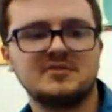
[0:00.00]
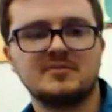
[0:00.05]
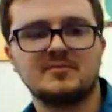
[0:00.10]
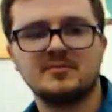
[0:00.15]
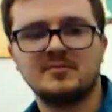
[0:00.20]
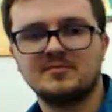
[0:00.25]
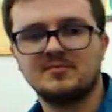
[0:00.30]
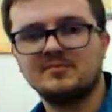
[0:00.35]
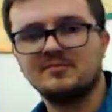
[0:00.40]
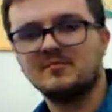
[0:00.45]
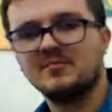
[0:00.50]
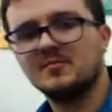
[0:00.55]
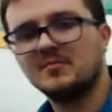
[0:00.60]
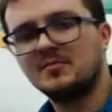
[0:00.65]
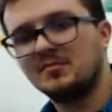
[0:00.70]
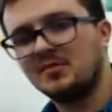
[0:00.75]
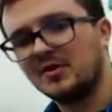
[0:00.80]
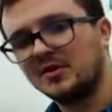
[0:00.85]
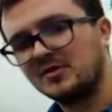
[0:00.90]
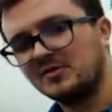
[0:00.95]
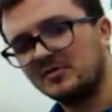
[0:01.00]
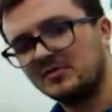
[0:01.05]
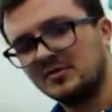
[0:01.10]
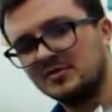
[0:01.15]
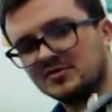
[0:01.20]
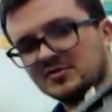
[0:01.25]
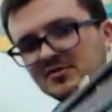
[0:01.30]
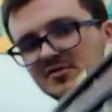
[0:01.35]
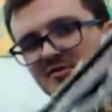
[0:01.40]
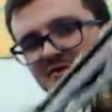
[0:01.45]
I'm going to bring it over
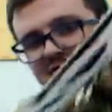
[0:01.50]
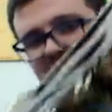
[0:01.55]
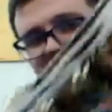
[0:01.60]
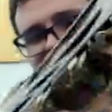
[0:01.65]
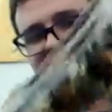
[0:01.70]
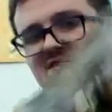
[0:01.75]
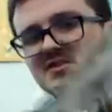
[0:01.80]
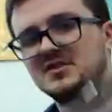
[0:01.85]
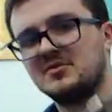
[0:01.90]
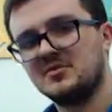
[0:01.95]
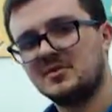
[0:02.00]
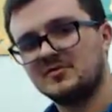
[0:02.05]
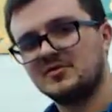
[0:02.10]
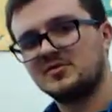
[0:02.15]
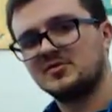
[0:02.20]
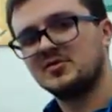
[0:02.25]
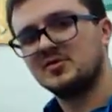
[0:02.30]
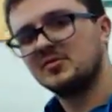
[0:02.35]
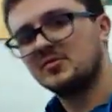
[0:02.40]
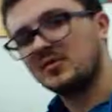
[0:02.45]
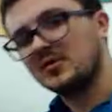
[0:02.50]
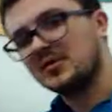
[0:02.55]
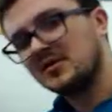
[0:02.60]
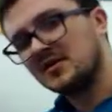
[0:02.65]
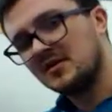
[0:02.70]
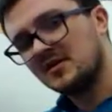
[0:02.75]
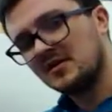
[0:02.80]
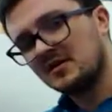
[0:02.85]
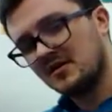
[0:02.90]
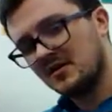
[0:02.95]
here so you can kind of see what I'm doing with the
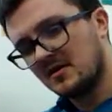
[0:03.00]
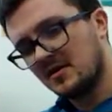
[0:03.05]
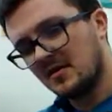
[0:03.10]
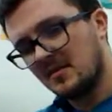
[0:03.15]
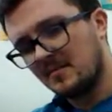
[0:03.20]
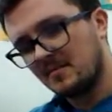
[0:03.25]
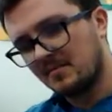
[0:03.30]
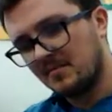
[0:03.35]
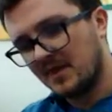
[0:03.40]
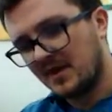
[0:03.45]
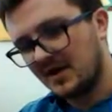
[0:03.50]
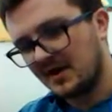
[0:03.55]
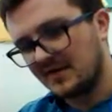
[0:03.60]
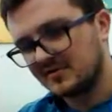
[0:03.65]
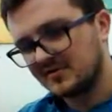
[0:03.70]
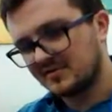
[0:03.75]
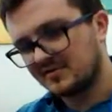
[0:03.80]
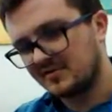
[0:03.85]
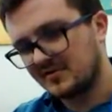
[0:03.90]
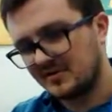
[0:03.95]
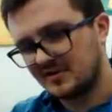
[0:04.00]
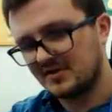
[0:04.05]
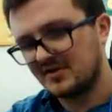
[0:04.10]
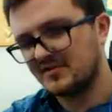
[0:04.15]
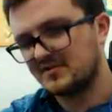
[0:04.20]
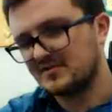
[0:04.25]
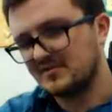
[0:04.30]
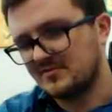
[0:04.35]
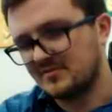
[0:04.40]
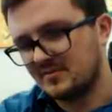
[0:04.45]
pegs over
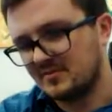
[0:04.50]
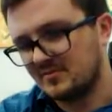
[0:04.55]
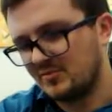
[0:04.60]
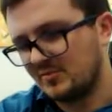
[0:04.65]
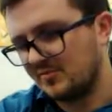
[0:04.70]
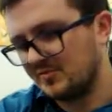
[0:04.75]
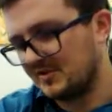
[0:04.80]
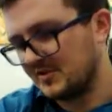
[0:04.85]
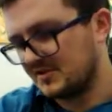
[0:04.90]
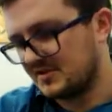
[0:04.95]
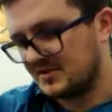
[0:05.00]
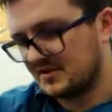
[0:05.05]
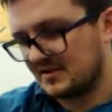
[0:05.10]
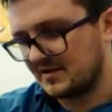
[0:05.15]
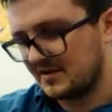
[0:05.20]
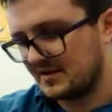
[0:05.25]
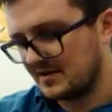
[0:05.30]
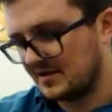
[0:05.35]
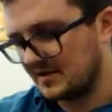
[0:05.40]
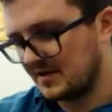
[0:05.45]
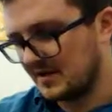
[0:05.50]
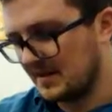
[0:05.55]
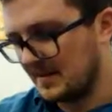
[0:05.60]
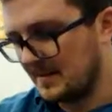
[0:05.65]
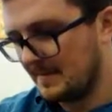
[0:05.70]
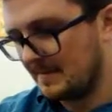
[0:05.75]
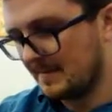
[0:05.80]
here. So I'm going to move this down here.